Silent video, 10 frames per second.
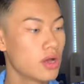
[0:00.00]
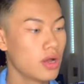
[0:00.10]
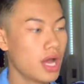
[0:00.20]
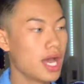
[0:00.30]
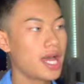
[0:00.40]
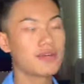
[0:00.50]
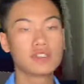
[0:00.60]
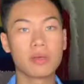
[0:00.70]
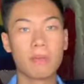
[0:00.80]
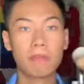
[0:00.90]
I have
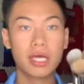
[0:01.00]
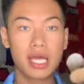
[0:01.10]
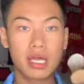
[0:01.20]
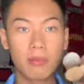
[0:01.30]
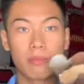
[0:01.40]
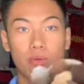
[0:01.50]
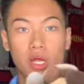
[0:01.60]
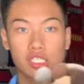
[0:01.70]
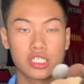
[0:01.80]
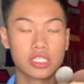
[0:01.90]
some big
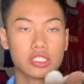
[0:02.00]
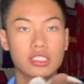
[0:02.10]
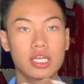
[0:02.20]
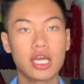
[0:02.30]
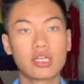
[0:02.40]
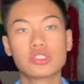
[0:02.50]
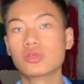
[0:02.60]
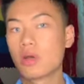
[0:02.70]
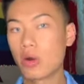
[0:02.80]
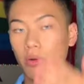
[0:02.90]
brushes to kind of
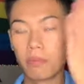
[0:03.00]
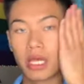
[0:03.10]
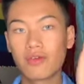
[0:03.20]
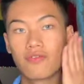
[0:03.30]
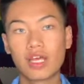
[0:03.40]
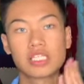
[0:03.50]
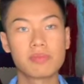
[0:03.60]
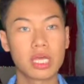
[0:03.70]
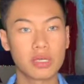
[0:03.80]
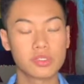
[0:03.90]
do our big face
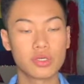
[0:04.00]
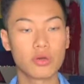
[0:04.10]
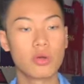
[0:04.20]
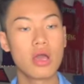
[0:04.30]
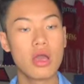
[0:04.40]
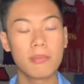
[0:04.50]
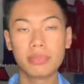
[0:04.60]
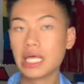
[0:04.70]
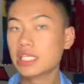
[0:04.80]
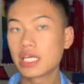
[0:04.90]
makeup. So
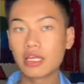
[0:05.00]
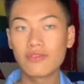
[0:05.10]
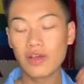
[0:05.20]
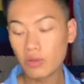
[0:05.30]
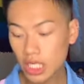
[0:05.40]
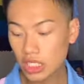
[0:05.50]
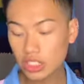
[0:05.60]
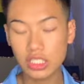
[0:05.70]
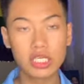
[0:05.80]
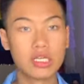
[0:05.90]
blending in
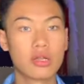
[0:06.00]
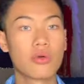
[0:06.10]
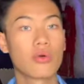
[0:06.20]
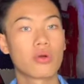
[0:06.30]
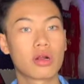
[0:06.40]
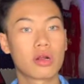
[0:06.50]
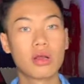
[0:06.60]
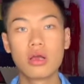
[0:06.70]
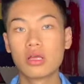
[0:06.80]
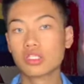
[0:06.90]
foundation
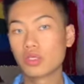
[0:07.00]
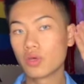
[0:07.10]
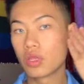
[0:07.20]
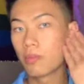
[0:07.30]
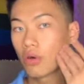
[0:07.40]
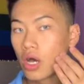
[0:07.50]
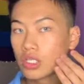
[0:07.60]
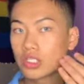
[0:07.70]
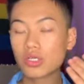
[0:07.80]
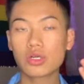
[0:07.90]
or doing the
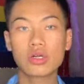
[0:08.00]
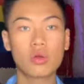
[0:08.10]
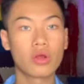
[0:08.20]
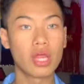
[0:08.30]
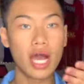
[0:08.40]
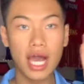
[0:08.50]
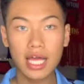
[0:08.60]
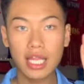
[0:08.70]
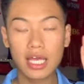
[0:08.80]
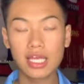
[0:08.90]
bronzer or the
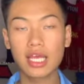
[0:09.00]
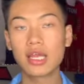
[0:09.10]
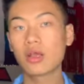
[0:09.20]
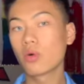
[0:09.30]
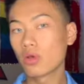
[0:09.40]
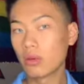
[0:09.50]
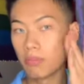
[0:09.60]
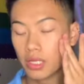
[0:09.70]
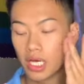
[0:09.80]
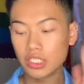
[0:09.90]
highlighting or the
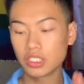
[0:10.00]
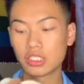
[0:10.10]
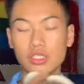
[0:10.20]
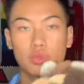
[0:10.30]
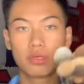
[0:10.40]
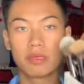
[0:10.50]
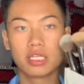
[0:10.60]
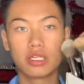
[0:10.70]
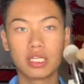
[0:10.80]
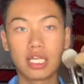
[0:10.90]
blush, you will be
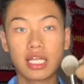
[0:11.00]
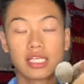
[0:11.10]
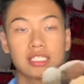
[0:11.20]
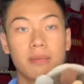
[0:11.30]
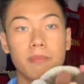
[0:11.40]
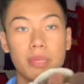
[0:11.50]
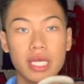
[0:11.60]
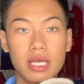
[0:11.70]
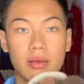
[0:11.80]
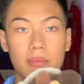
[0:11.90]
needing some
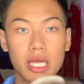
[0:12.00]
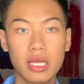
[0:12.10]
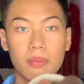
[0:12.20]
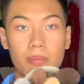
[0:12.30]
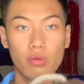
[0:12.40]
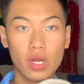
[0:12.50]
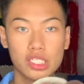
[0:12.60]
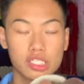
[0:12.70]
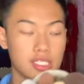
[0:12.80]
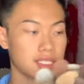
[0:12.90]
big makeup
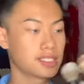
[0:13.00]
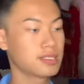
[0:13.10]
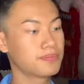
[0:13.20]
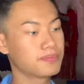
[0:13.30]
brushes.